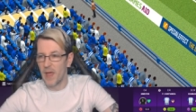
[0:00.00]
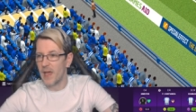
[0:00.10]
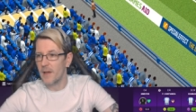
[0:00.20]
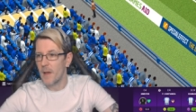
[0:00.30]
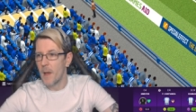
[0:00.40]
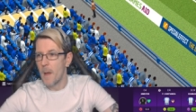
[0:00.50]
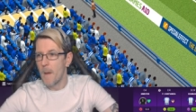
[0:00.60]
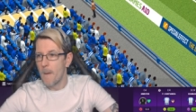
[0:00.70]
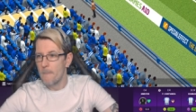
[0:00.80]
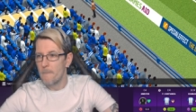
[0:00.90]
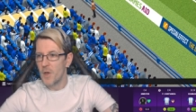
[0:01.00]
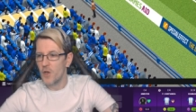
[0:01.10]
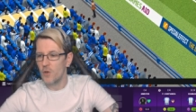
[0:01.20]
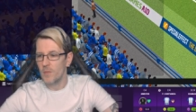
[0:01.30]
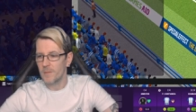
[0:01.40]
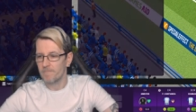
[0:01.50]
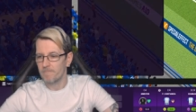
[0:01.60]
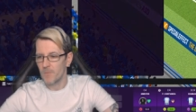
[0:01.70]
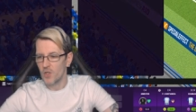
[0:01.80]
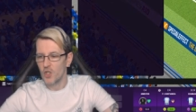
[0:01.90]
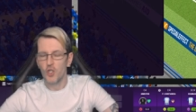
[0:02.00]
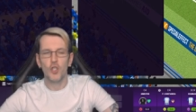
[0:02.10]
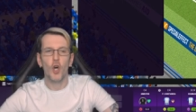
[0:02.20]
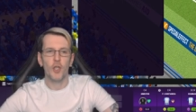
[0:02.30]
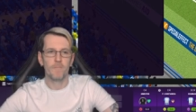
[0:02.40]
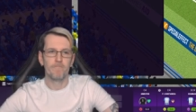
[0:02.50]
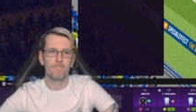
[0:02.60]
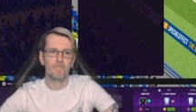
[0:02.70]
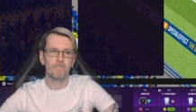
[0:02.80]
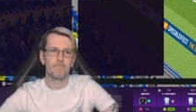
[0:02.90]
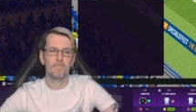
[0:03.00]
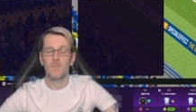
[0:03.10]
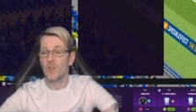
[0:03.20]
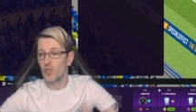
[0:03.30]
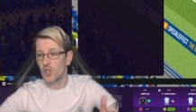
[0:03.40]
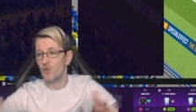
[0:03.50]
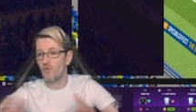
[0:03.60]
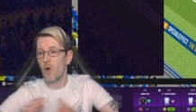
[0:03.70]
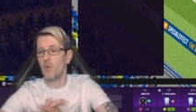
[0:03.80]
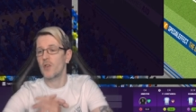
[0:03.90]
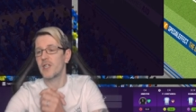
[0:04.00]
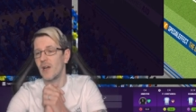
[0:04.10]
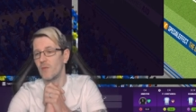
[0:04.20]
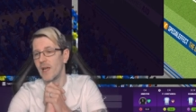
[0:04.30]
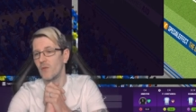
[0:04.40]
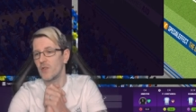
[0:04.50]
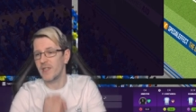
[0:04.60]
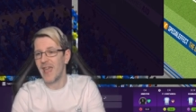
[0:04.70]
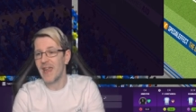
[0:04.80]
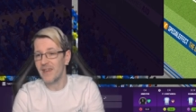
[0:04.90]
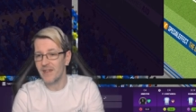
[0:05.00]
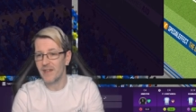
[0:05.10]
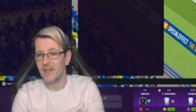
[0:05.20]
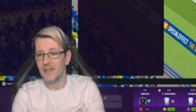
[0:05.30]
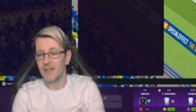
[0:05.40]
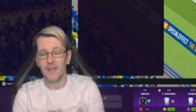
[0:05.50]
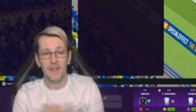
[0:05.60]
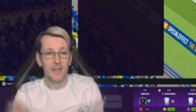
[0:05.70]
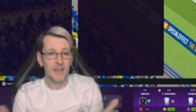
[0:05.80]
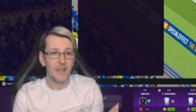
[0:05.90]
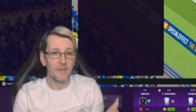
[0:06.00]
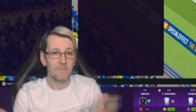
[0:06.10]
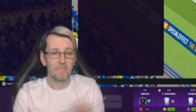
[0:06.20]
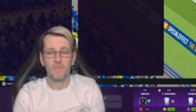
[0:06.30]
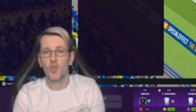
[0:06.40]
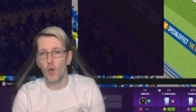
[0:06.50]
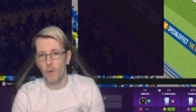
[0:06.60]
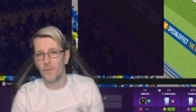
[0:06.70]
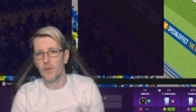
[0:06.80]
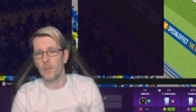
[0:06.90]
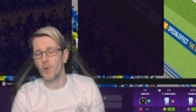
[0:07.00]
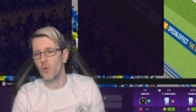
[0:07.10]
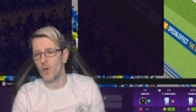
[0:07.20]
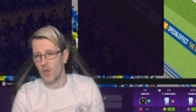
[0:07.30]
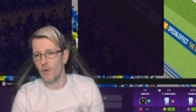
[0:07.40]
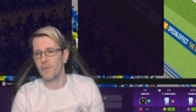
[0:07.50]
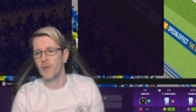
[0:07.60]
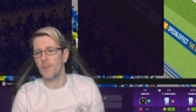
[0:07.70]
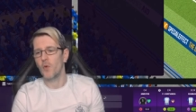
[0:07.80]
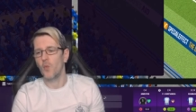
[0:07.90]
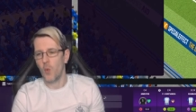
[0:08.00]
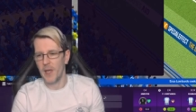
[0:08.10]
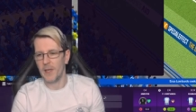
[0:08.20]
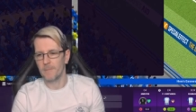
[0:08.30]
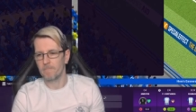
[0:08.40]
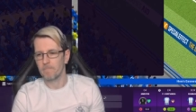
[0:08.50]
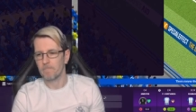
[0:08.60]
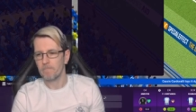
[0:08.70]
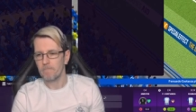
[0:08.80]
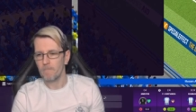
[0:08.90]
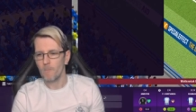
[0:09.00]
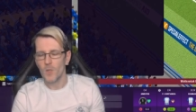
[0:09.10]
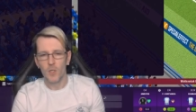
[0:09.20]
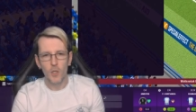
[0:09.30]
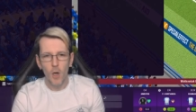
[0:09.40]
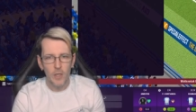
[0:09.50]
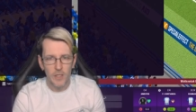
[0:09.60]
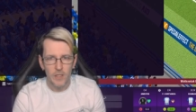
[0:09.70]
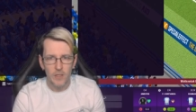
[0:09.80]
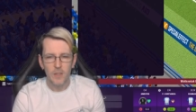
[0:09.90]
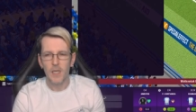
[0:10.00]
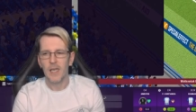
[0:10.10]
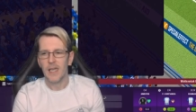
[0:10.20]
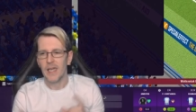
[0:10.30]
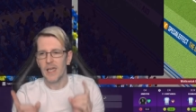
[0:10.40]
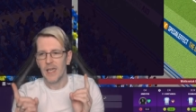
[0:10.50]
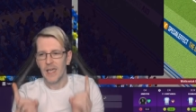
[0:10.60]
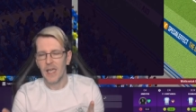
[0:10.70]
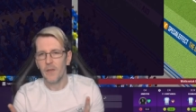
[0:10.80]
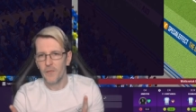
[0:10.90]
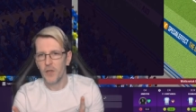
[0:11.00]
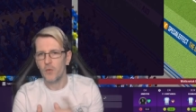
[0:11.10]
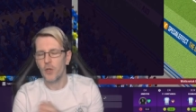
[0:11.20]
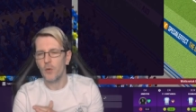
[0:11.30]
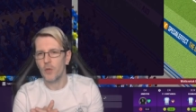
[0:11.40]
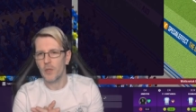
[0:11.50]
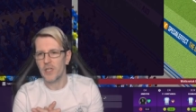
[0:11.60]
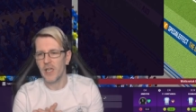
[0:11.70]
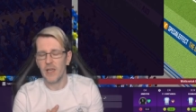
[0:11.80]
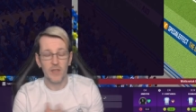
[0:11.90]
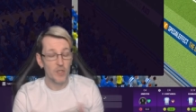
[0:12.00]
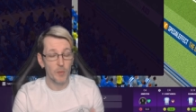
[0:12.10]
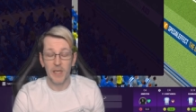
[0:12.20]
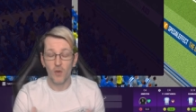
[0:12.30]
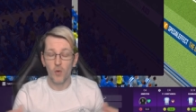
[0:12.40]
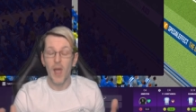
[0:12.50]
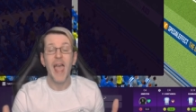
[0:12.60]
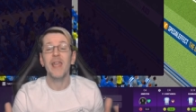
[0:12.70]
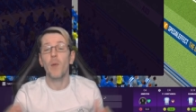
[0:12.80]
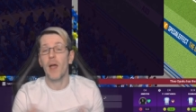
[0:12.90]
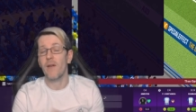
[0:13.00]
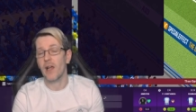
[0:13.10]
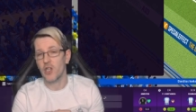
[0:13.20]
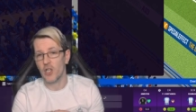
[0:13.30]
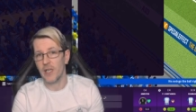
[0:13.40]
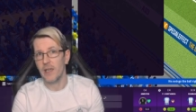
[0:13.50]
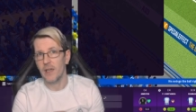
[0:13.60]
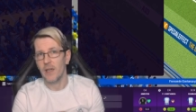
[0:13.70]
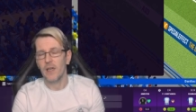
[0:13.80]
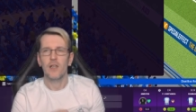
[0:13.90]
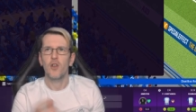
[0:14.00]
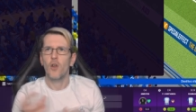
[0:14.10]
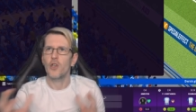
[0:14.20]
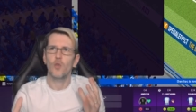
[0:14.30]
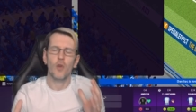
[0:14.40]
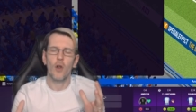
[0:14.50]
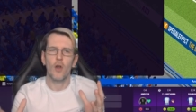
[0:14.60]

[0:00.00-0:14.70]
there. Boom. Done should roll us out now to the end. And comfortable, comfortable win. Guys, if you do do a save in Sweden or anywhere actually, as long as you're not